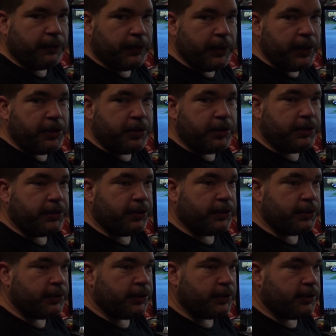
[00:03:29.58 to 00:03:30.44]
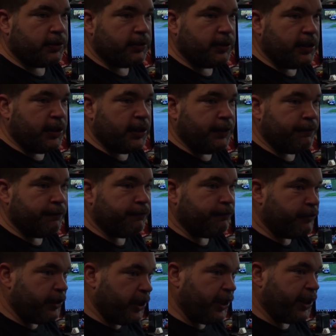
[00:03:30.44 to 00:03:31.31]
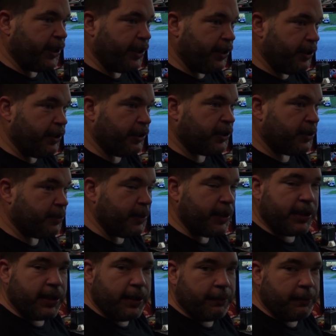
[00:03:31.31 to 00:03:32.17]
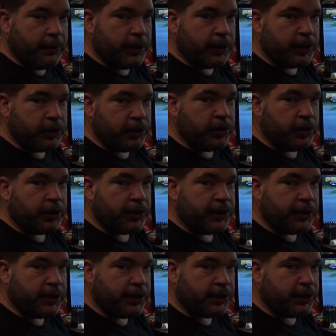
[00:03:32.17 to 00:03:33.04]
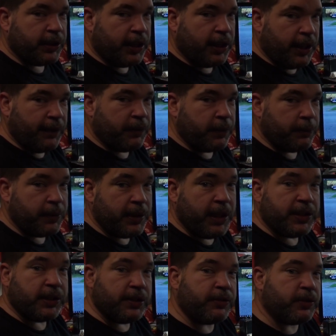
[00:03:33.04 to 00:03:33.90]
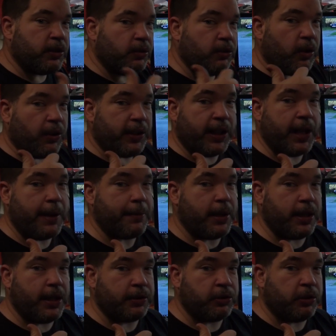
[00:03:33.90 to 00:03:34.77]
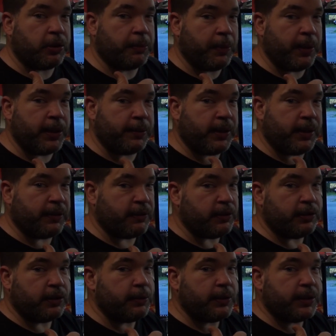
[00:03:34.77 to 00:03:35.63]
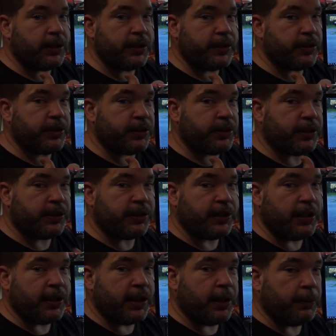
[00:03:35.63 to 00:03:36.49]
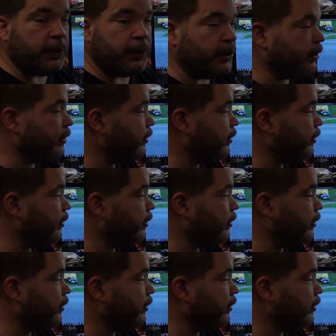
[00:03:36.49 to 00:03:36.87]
features because it really irks me that my jog doesn't have them. Yes, I've still got the Yamaha jog by the way, I've got no intentions to sell that one.